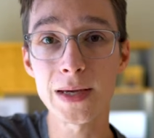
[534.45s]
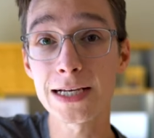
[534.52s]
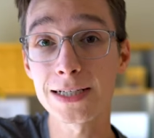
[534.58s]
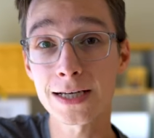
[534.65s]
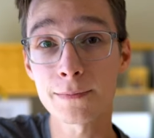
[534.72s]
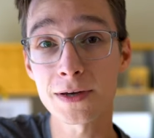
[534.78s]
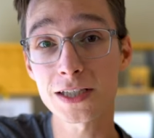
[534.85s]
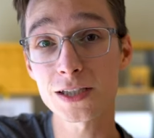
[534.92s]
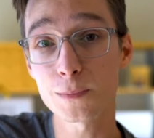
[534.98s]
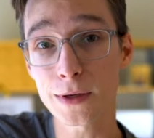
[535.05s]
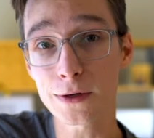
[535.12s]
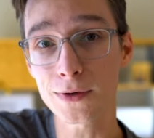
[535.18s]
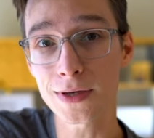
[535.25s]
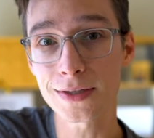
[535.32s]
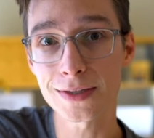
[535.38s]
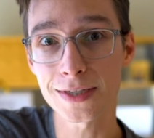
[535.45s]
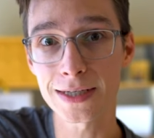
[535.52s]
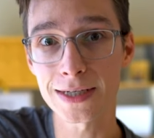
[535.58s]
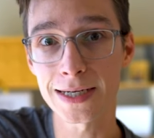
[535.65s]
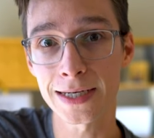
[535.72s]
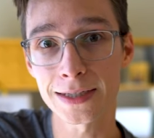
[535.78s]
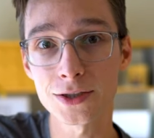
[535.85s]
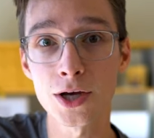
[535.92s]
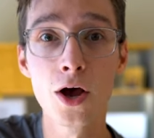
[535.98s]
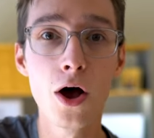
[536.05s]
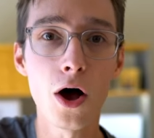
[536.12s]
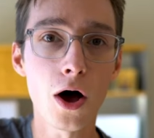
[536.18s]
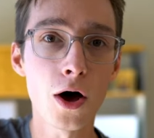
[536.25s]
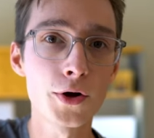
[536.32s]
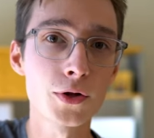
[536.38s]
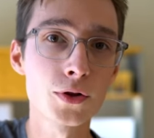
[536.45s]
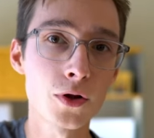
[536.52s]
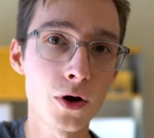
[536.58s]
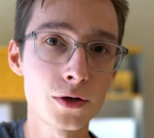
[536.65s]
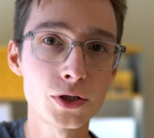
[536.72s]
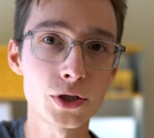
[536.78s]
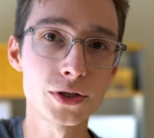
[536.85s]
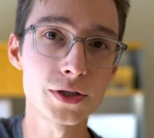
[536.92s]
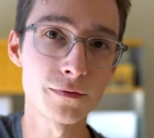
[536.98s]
because I'm experiencing it on a larger